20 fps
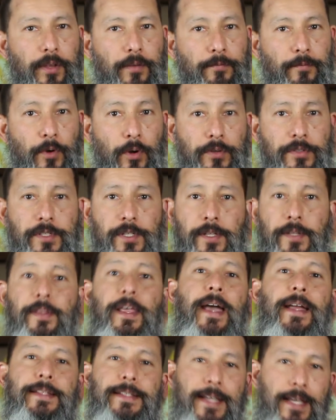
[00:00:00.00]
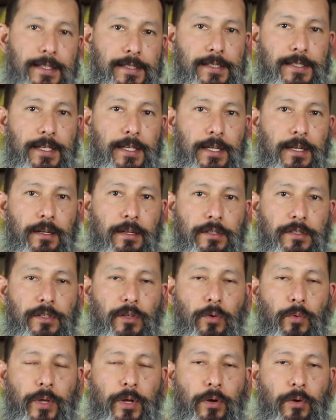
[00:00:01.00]
and versed in that testing
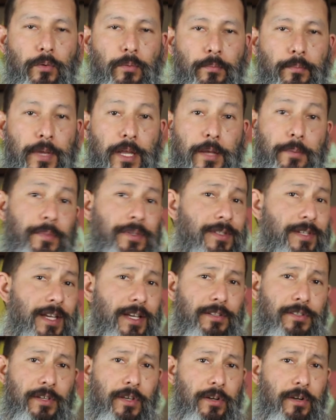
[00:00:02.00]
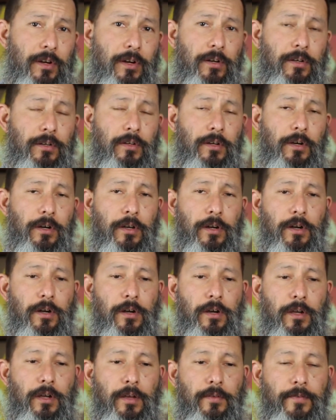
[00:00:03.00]
so we don't make mistakes on our on
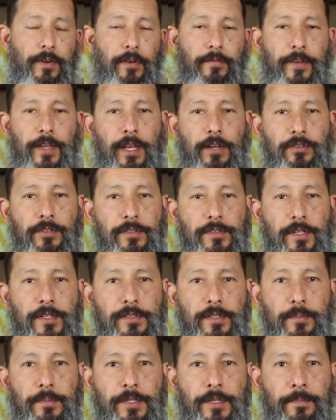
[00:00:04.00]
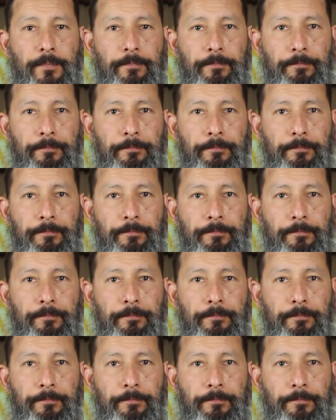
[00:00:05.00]
our uh, verification systems.